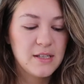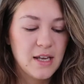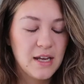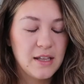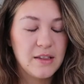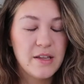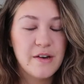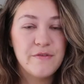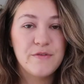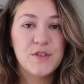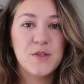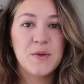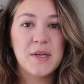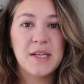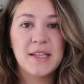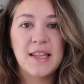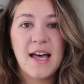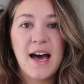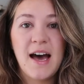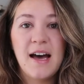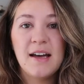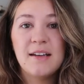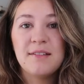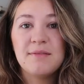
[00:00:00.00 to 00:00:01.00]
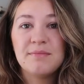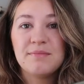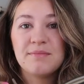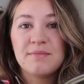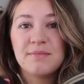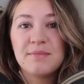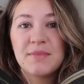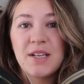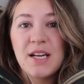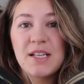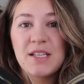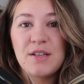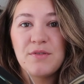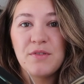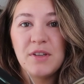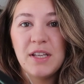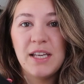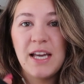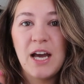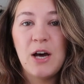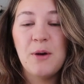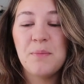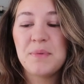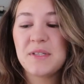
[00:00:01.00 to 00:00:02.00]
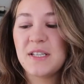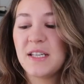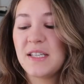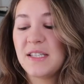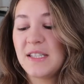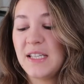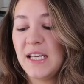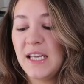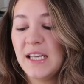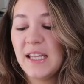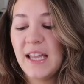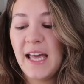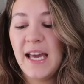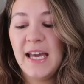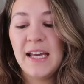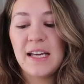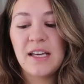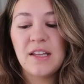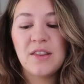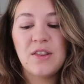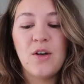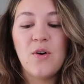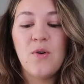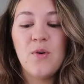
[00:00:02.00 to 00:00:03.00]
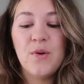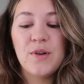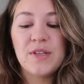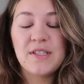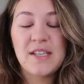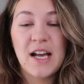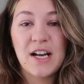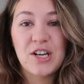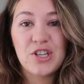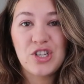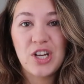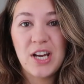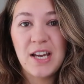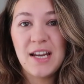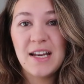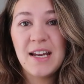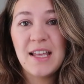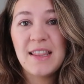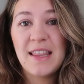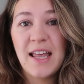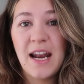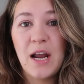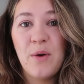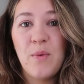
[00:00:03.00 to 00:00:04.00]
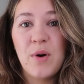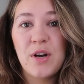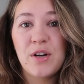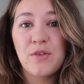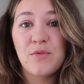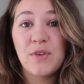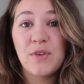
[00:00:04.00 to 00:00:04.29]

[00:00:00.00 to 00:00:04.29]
I love doing that because it really helps to see like the whole section that I want to